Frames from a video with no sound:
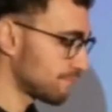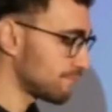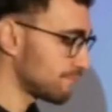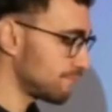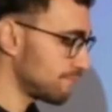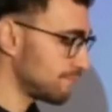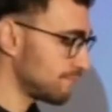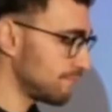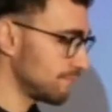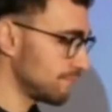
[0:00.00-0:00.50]

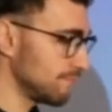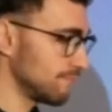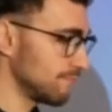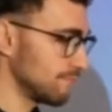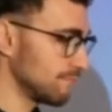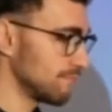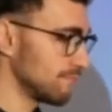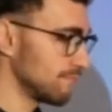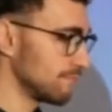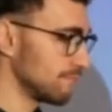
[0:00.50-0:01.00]

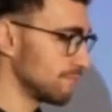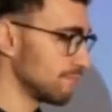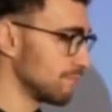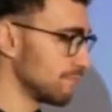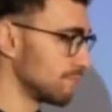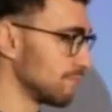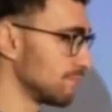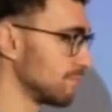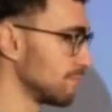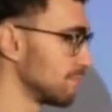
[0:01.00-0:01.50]

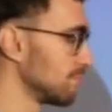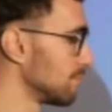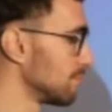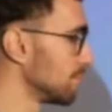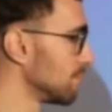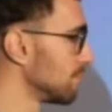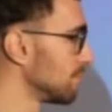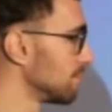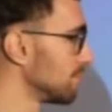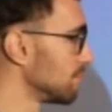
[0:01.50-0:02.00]

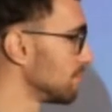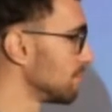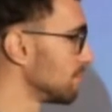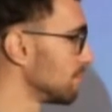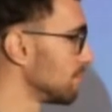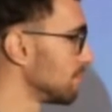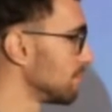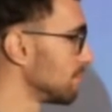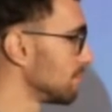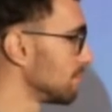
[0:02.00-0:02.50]

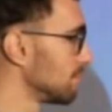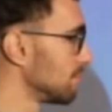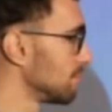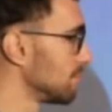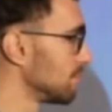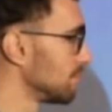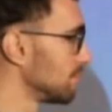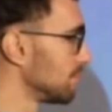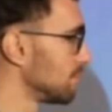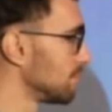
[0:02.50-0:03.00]

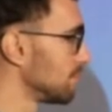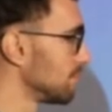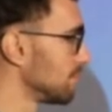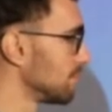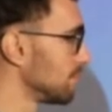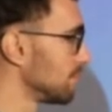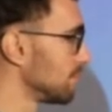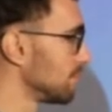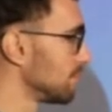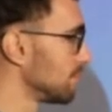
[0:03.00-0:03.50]

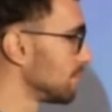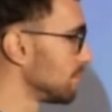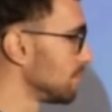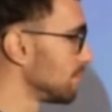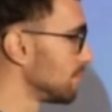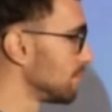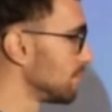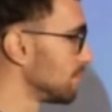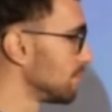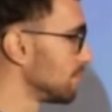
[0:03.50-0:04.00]

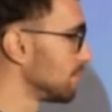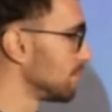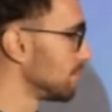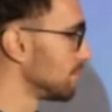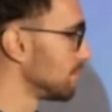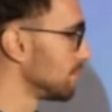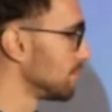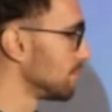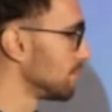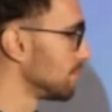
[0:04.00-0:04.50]

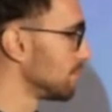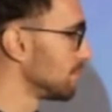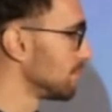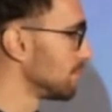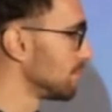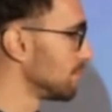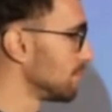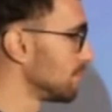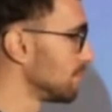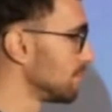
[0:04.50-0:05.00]

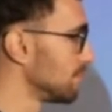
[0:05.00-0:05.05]
[no speech]